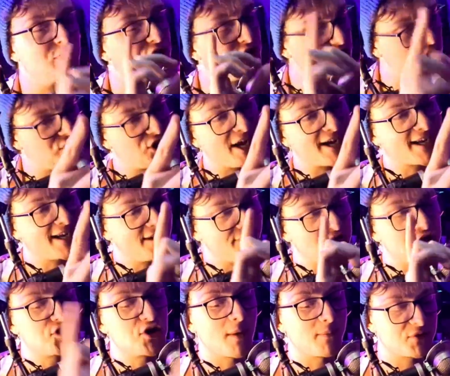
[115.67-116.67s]
just checking if
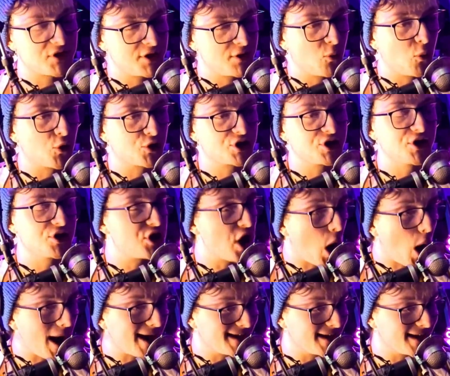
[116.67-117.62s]
you jumped in the water, you'd die,